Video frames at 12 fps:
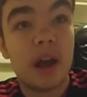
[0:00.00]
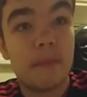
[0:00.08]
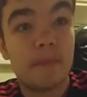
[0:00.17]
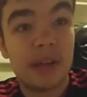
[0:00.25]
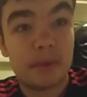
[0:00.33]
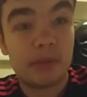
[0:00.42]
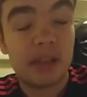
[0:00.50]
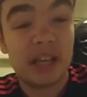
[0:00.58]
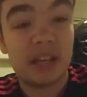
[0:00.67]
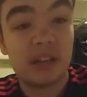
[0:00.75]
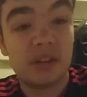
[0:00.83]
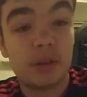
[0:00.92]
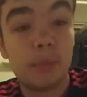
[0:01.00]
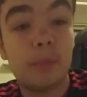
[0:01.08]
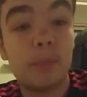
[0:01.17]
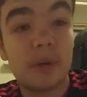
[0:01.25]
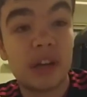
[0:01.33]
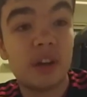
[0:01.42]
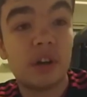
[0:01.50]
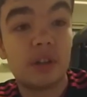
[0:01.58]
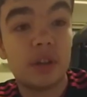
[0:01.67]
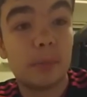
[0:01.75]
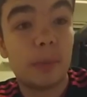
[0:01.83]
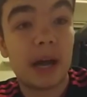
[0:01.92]
he played it he got
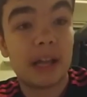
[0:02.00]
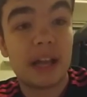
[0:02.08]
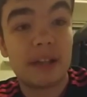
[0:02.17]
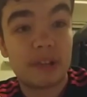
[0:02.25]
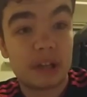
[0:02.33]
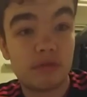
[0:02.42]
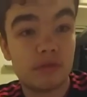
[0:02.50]
to the byline